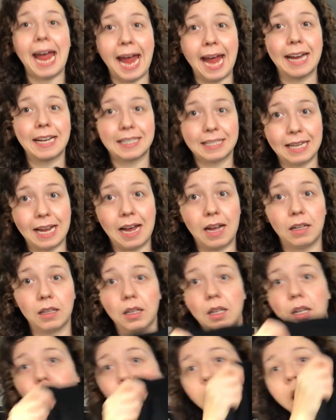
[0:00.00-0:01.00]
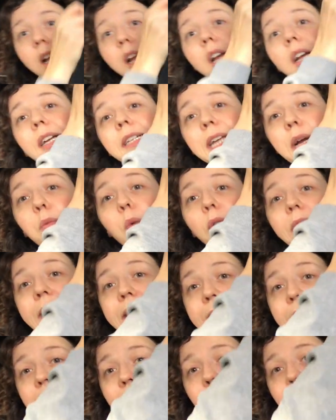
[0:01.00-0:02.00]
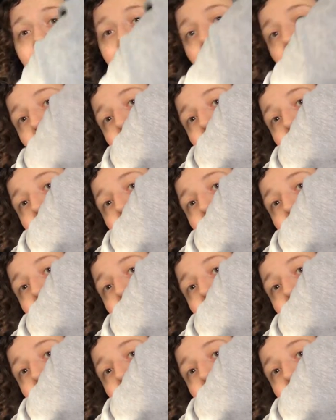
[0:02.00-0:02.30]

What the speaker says: XL. Because I wanted it to be like